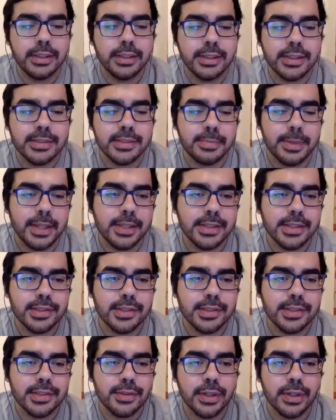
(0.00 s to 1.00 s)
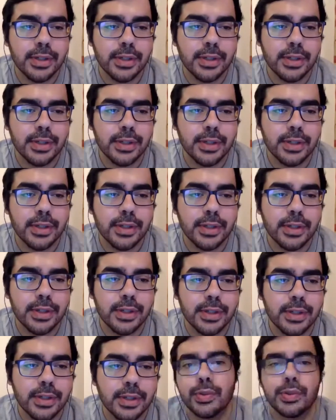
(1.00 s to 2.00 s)
in this space is really important,
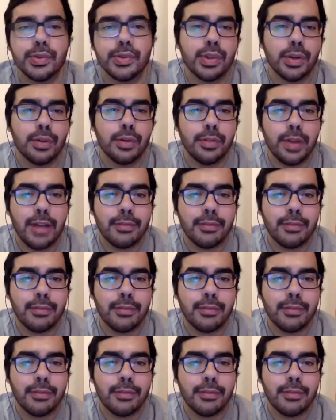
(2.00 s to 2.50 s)
and you sort of